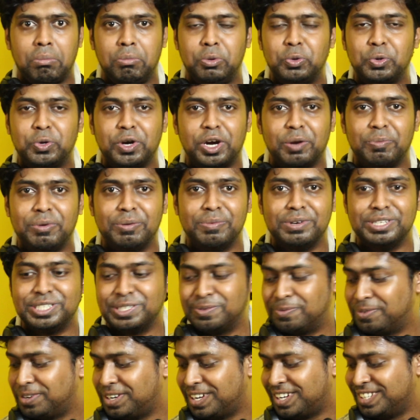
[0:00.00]
you got me by
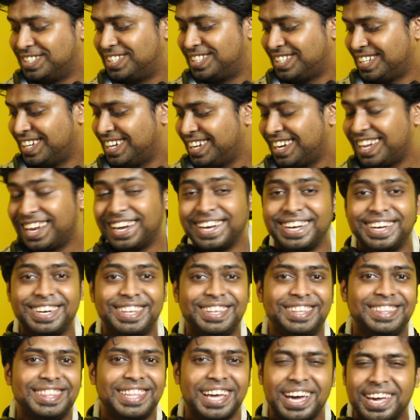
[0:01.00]
surprise, and I
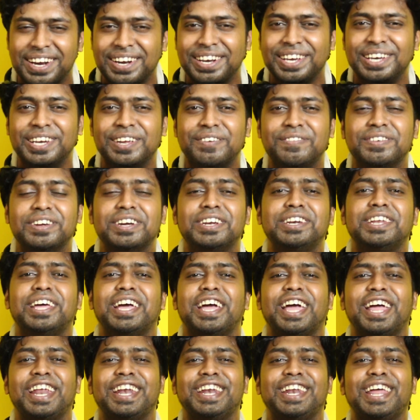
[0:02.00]
thoroughly loved it,
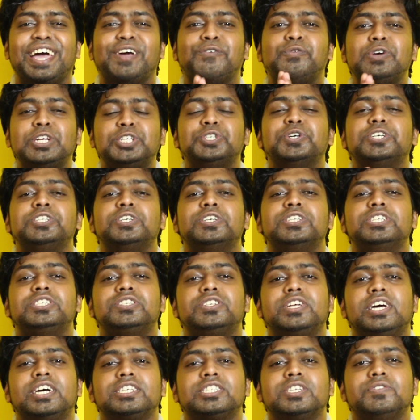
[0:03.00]
and I wish you enjoyed
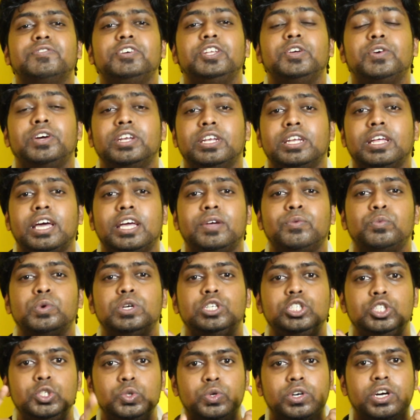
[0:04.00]
this reaction video, and I
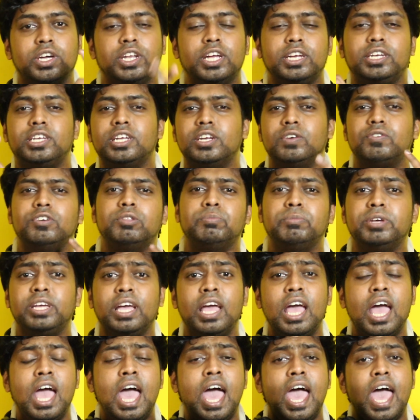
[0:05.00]
wish you connected with
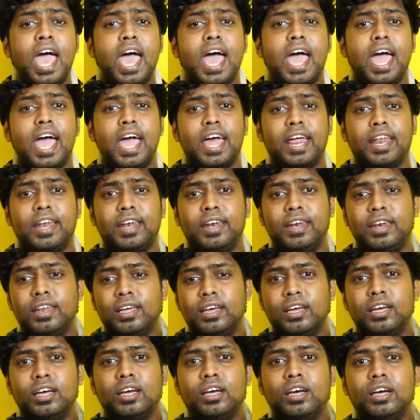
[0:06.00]
me, and
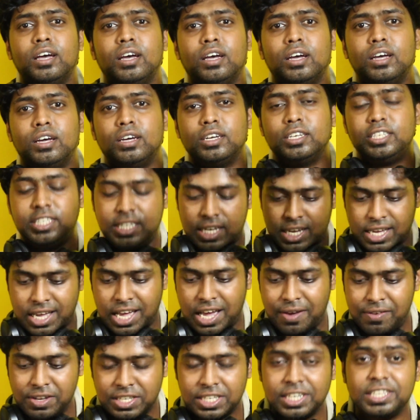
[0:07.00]
uh, yeah,
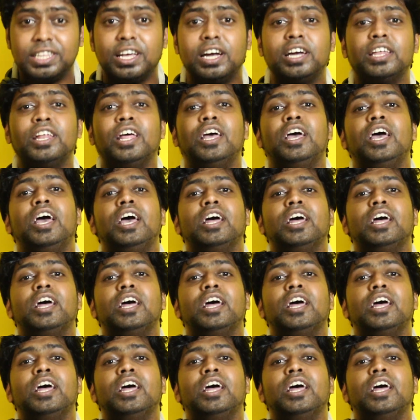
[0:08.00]
having said that,